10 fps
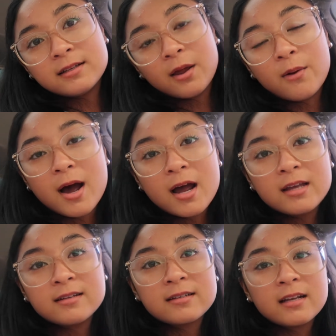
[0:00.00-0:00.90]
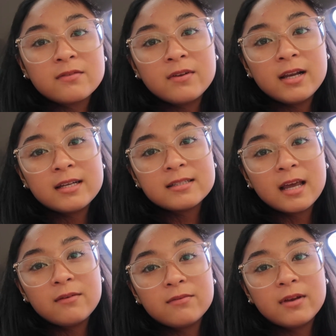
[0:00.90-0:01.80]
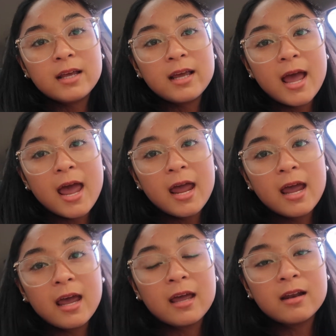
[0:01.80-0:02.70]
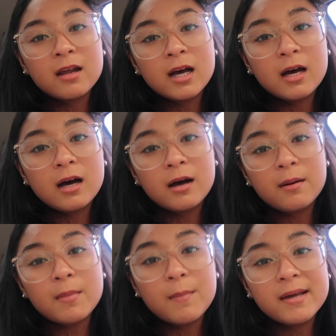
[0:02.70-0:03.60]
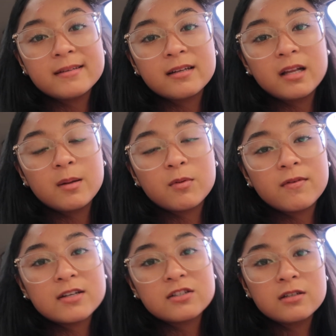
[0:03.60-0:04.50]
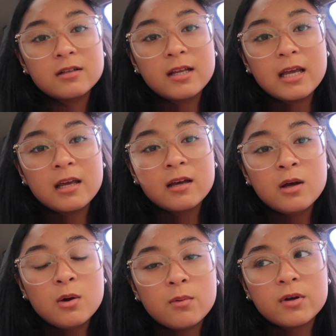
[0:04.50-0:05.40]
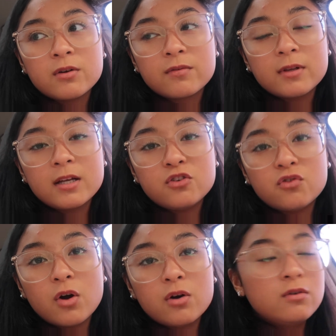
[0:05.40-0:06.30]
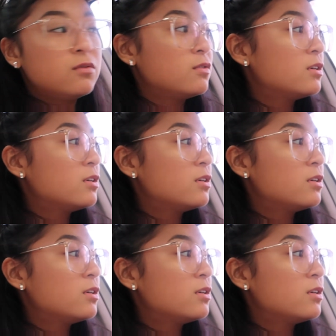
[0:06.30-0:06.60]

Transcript: so I successfully, safely, and um, amazingly, professionally, wonderfully drove